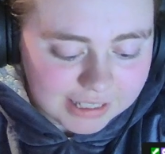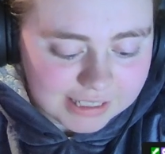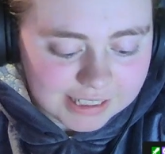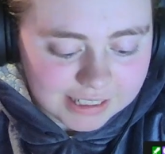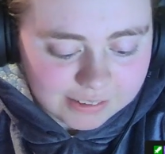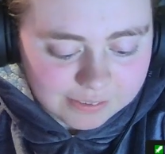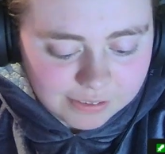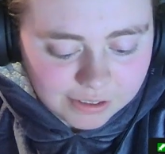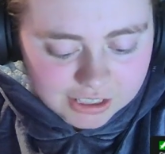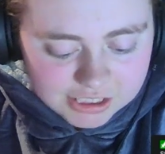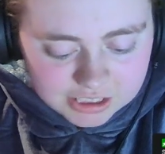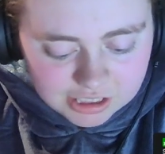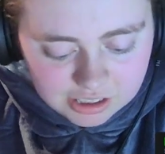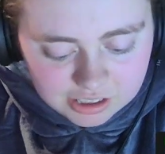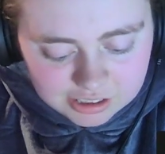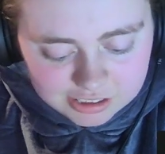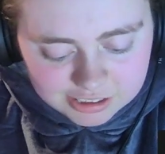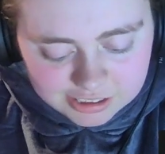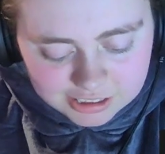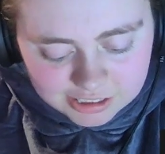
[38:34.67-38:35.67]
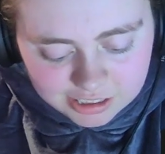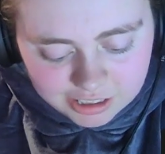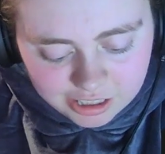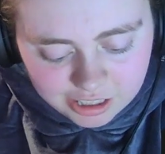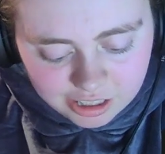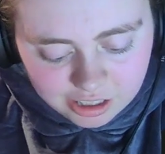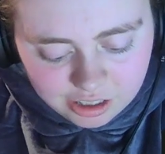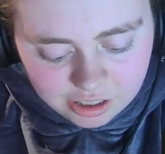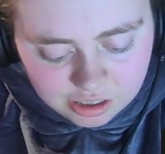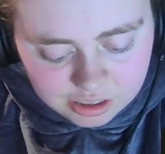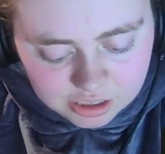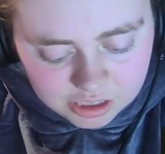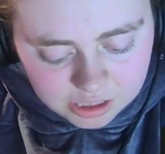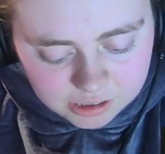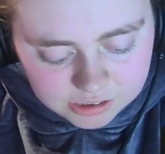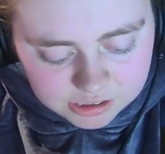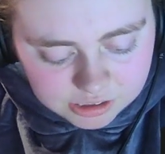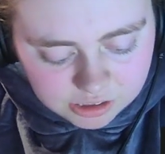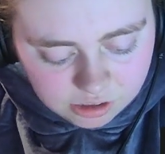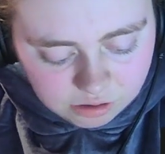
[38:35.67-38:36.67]
waiting for his orders.
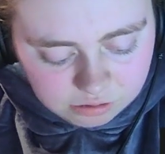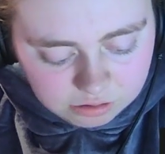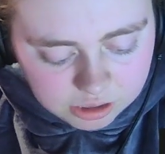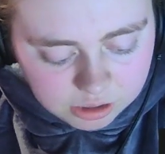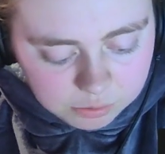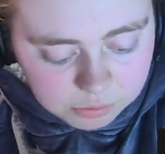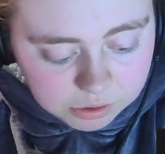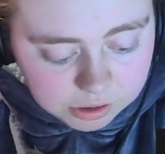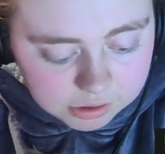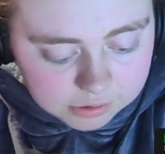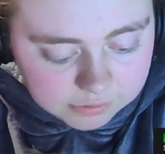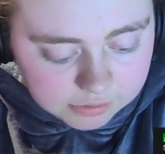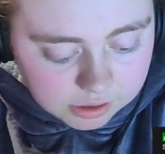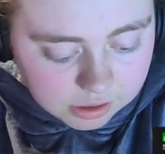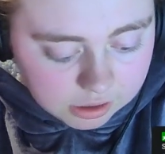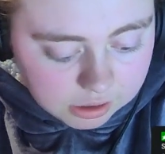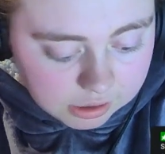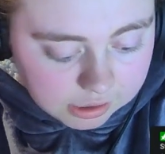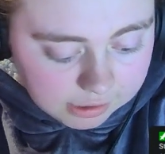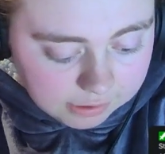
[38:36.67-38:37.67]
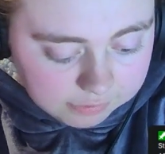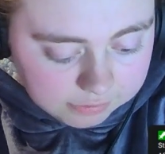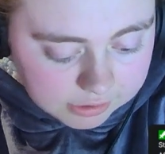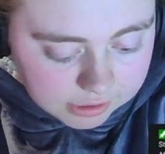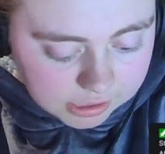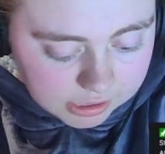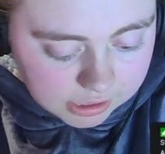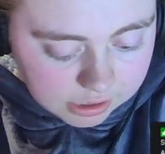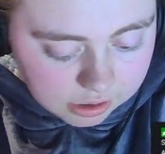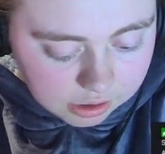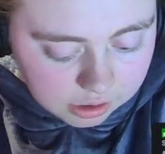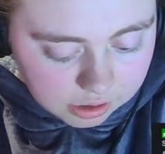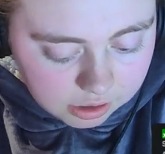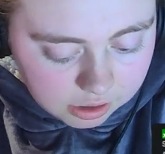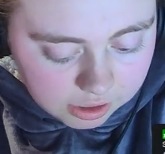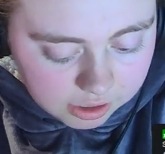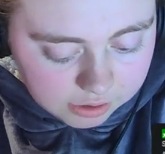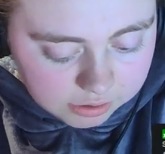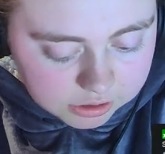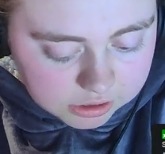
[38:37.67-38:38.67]
There was only one left. He
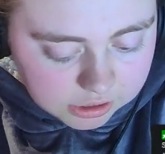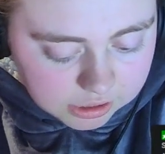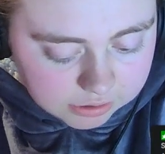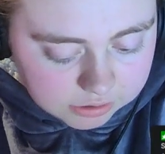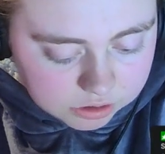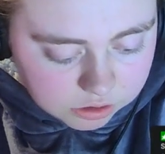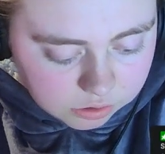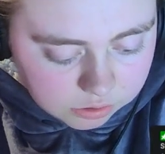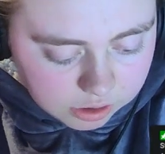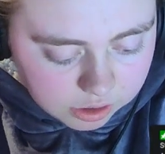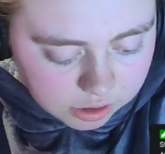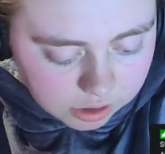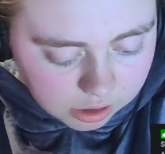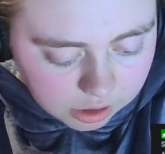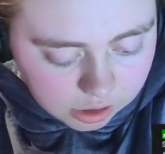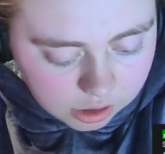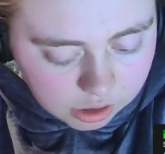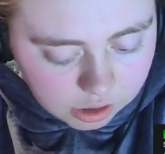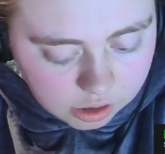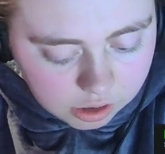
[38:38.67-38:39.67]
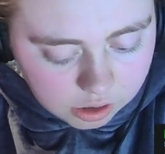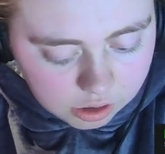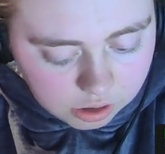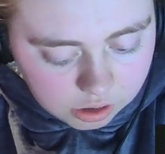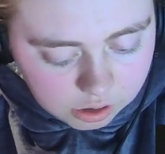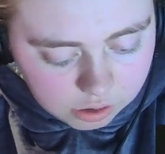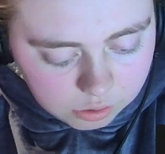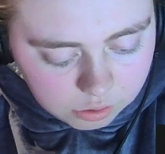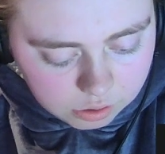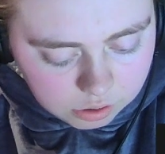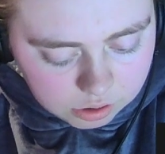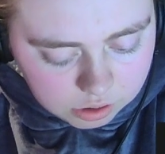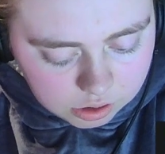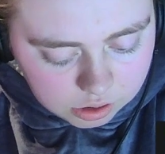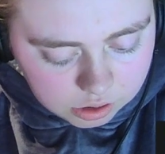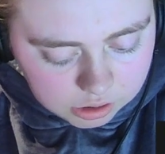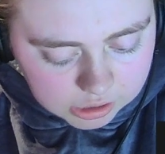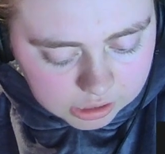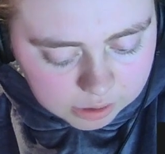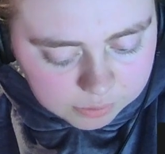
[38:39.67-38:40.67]
he was, there was only
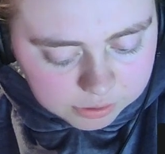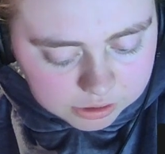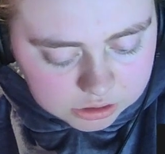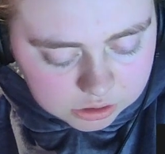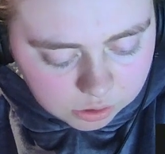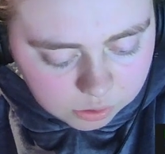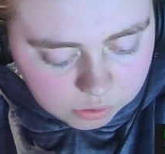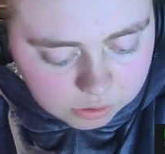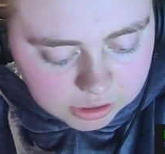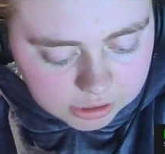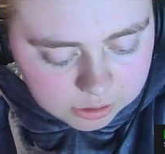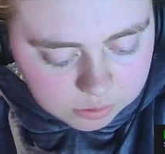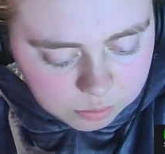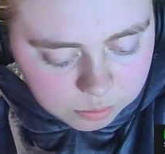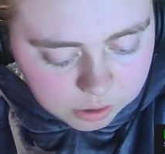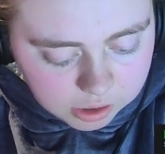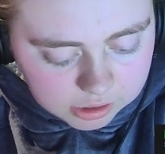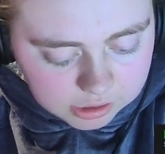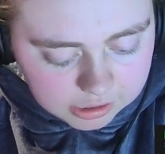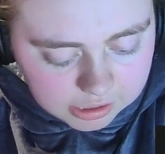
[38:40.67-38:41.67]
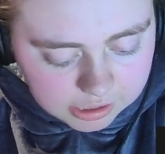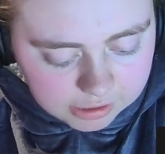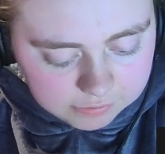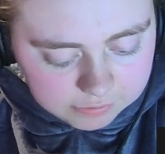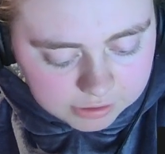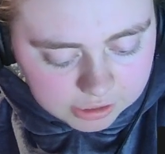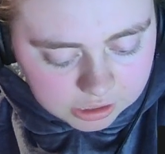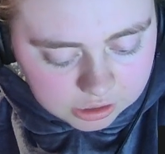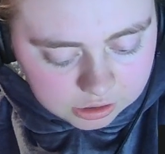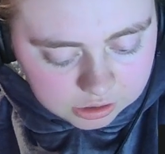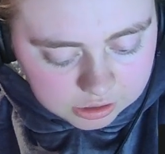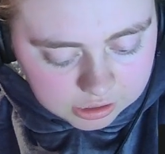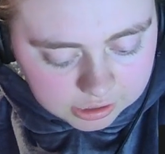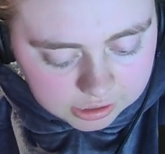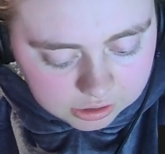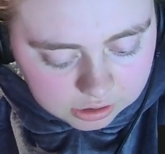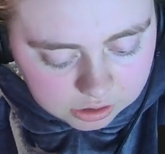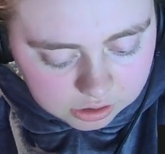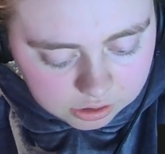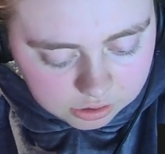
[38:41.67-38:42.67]
there was only one left. He could
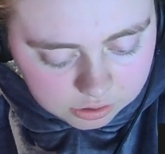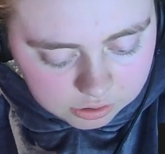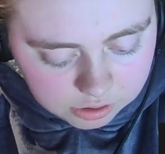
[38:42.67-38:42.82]
think